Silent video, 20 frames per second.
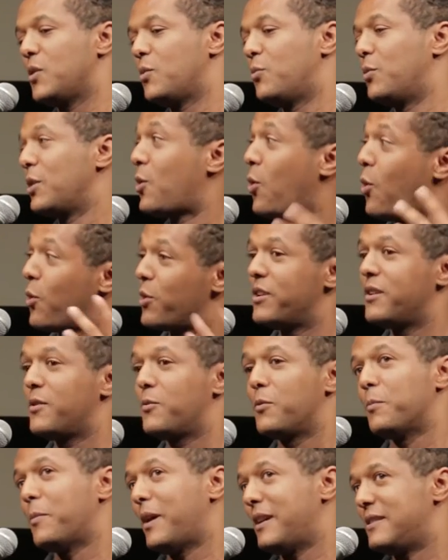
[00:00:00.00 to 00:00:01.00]
recorded
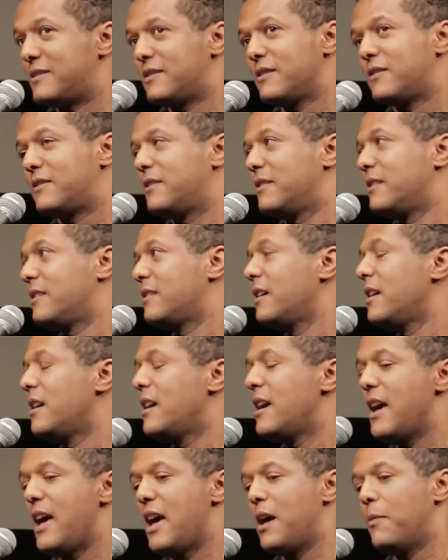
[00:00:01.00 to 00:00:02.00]
with my assistant.
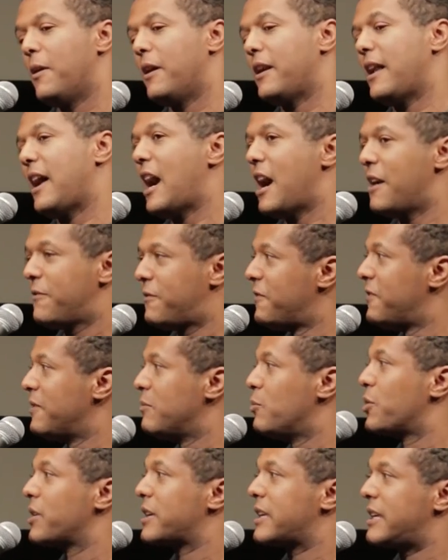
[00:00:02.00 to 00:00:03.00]
About half of
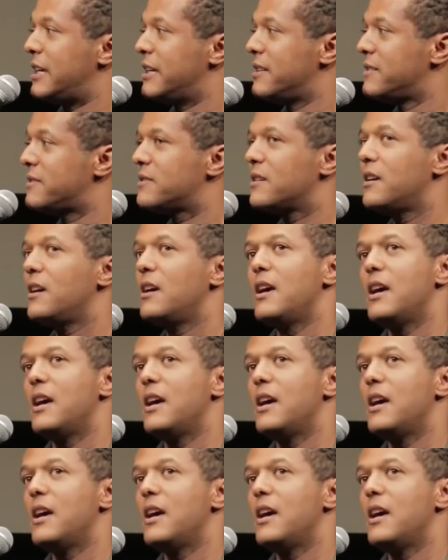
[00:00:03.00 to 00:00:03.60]
them were kids,